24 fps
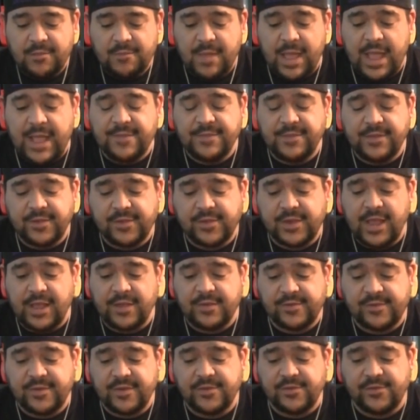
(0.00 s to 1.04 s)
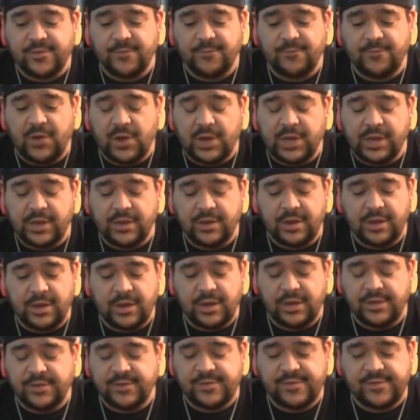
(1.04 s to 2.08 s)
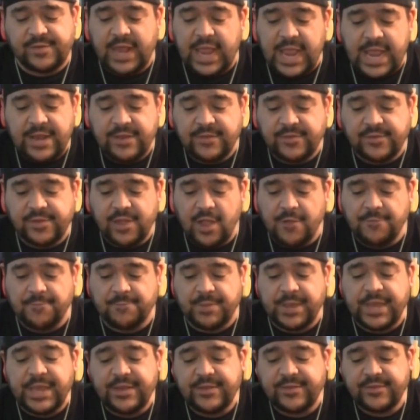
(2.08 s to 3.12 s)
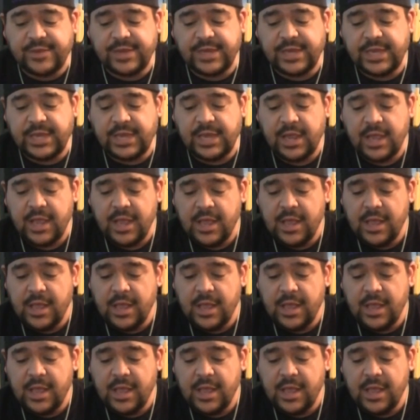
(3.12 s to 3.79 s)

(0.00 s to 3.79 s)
man, this guy sent some fucking insane stuff. P C,